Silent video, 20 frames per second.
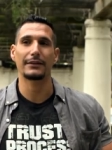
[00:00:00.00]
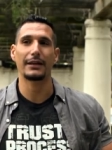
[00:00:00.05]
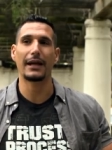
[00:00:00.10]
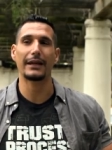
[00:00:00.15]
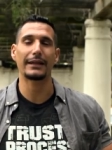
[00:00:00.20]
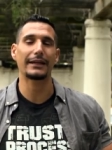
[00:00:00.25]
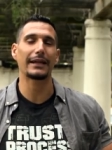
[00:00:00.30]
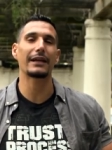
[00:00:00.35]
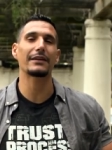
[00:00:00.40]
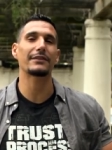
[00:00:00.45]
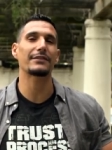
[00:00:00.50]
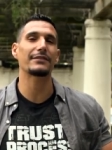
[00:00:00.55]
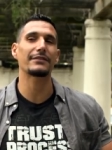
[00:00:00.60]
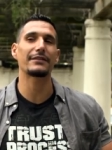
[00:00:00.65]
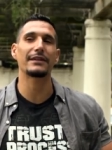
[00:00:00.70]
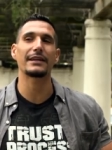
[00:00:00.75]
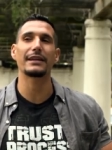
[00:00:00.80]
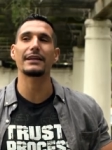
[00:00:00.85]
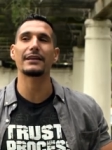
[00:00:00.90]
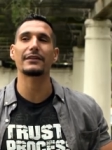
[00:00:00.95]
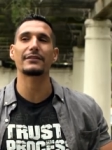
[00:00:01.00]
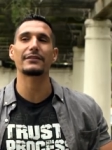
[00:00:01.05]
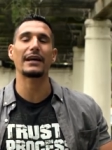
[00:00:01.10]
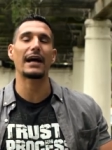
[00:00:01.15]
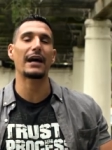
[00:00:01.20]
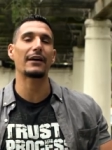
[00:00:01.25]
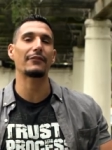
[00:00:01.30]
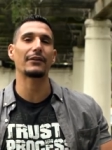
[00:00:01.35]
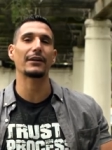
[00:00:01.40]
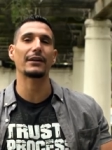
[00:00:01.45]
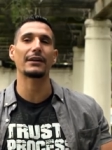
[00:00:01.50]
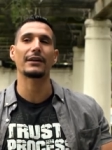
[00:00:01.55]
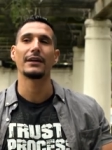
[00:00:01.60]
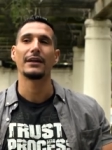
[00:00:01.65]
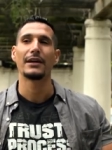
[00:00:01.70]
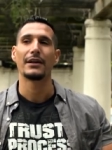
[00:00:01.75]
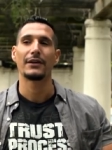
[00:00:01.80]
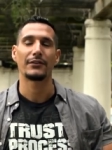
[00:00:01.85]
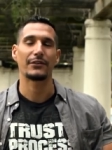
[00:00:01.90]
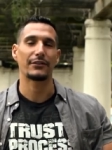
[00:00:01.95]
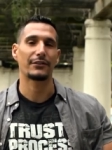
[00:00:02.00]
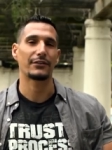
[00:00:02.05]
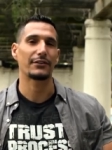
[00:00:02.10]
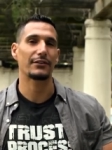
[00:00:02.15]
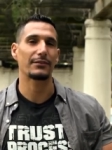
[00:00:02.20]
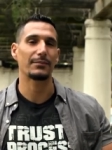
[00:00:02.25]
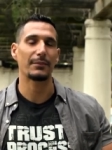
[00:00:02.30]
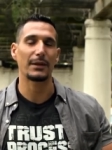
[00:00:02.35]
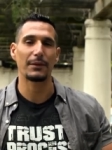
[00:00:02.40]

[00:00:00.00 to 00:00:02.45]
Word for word: I can't see us having just this